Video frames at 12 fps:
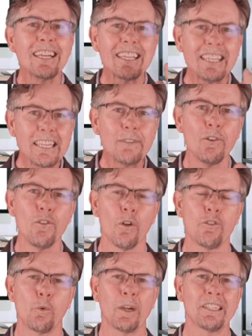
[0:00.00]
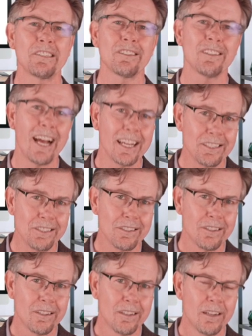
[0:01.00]
even though the rate is less
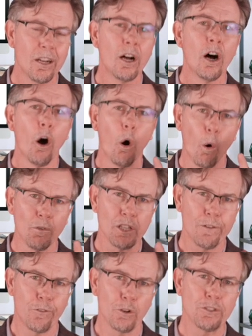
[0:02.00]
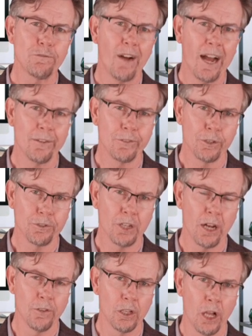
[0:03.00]
over the first 5 years
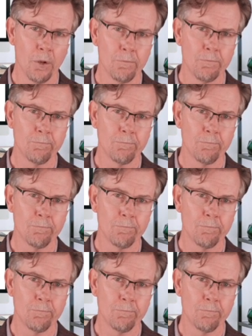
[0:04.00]
of the loan.